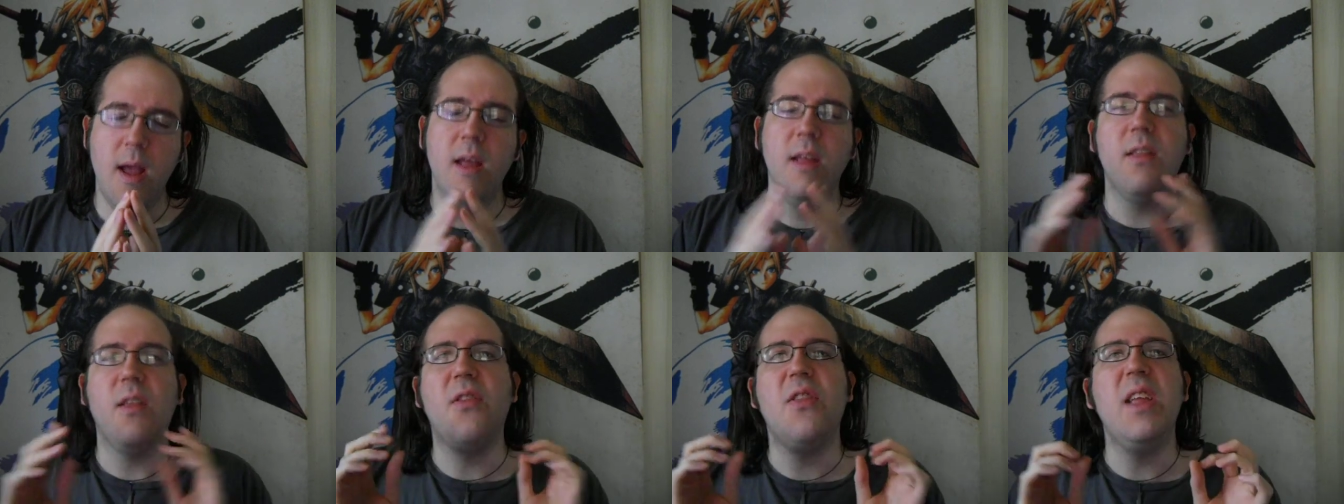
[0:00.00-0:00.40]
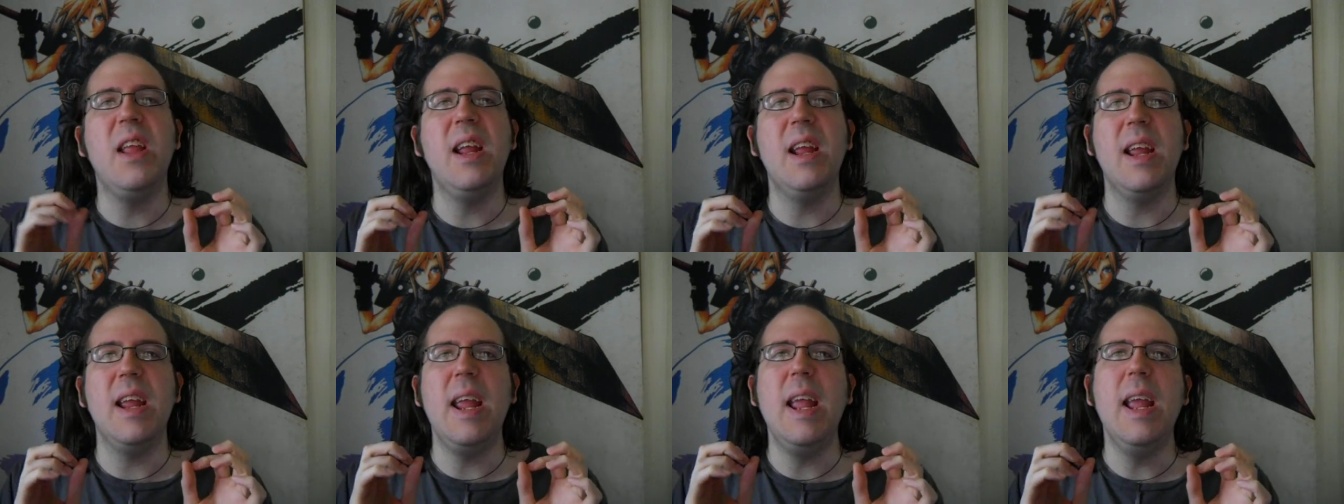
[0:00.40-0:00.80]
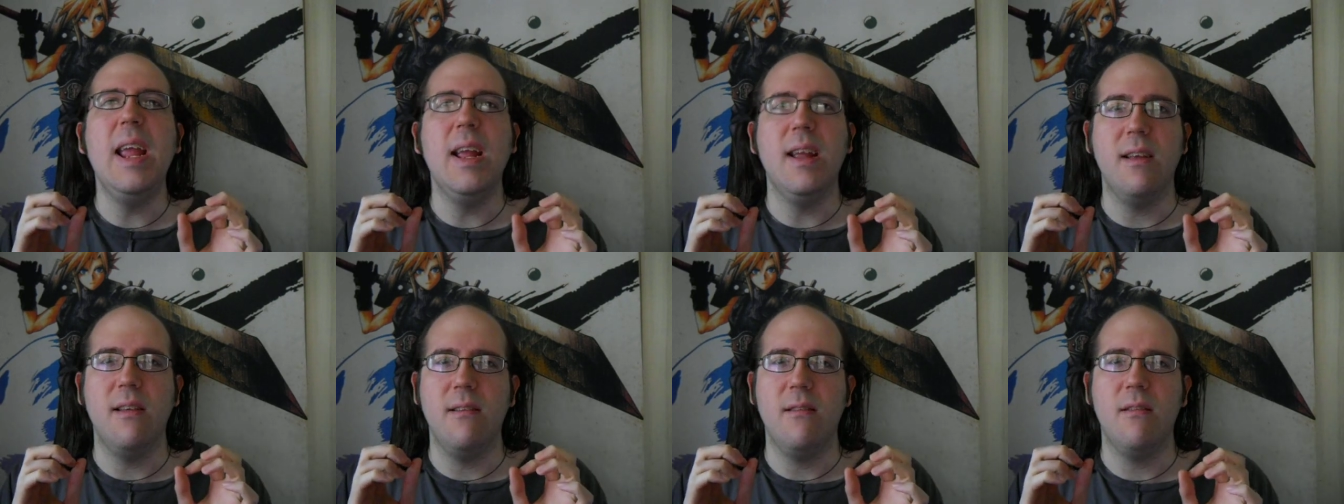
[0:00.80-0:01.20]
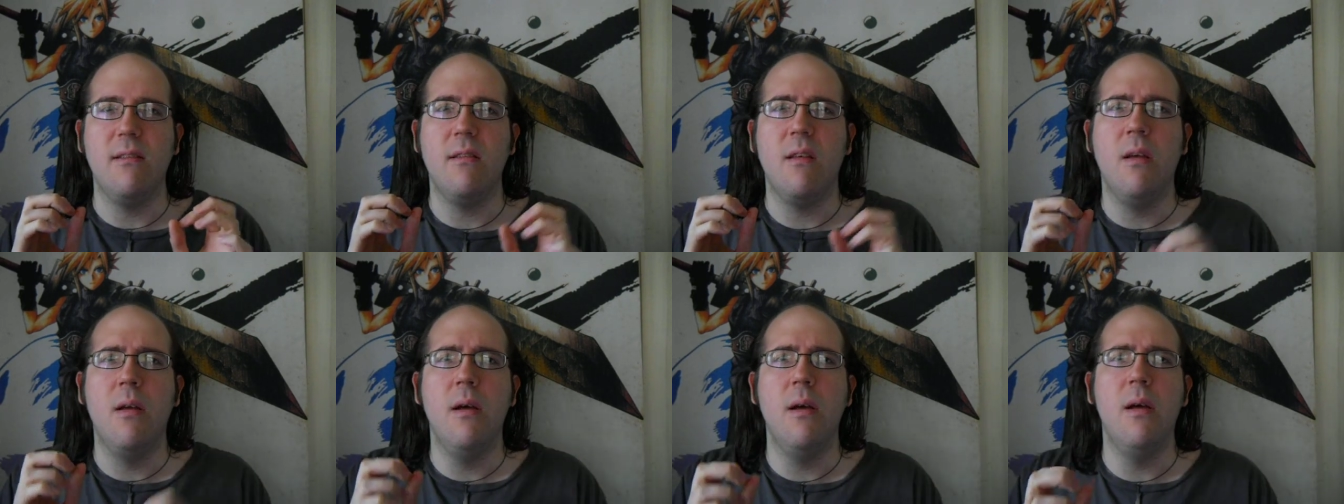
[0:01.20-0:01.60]
the thing is
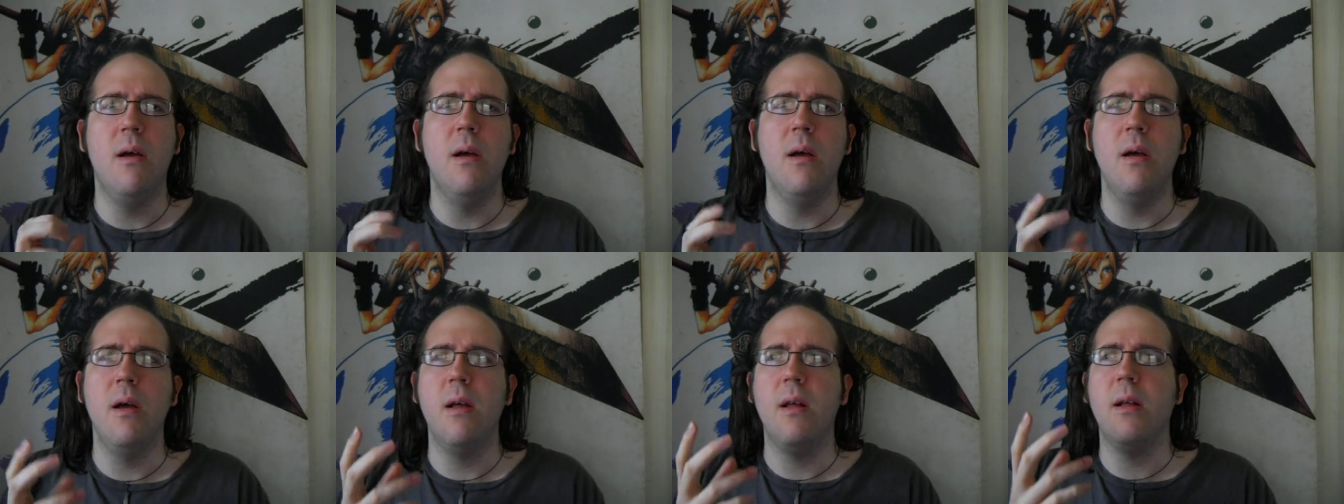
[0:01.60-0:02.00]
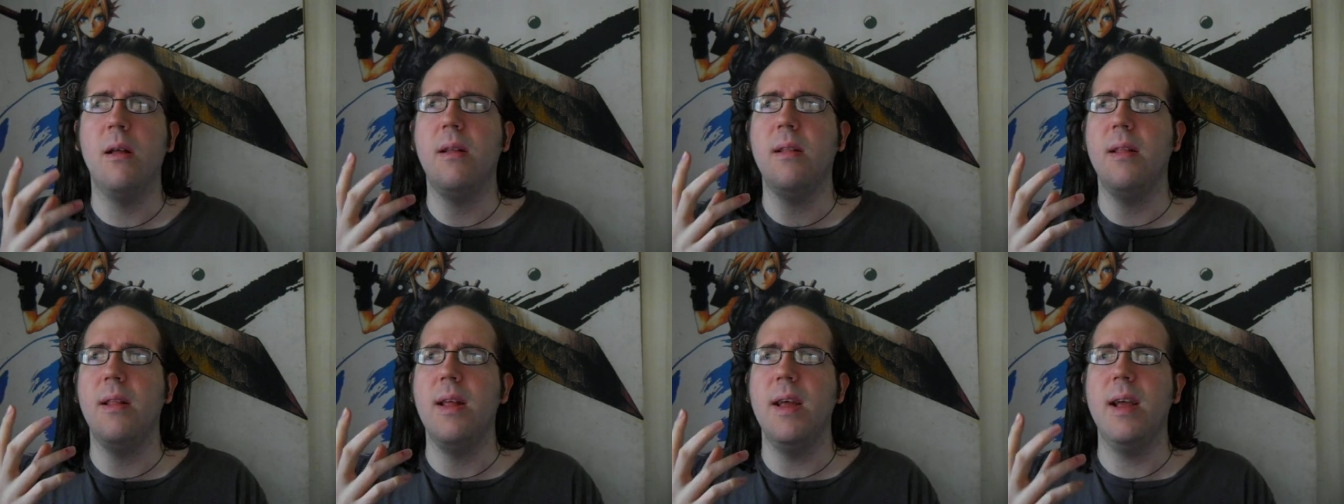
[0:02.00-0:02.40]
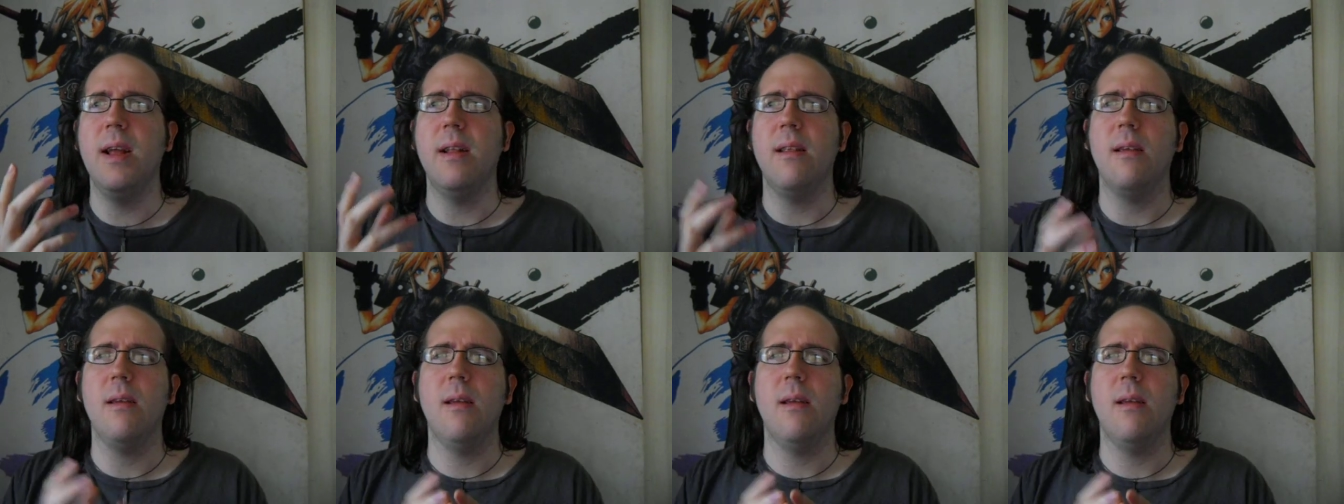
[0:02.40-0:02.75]
that